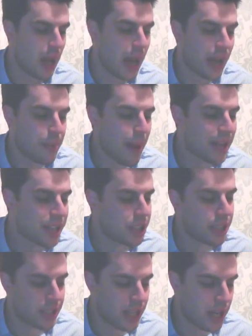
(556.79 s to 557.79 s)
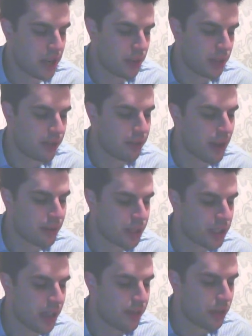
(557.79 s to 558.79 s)
And the pattern continues in round
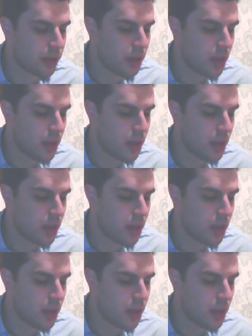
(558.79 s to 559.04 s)
7.